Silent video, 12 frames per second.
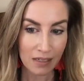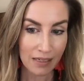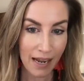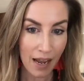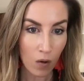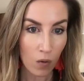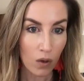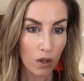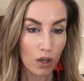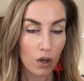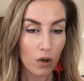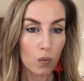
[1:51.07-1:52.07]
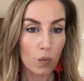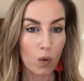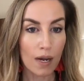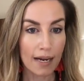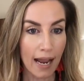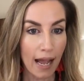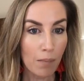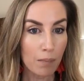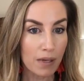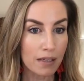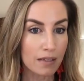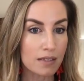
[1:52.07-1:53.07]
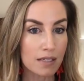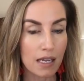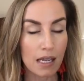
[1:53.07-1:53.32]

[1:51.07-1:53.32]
Now, what happens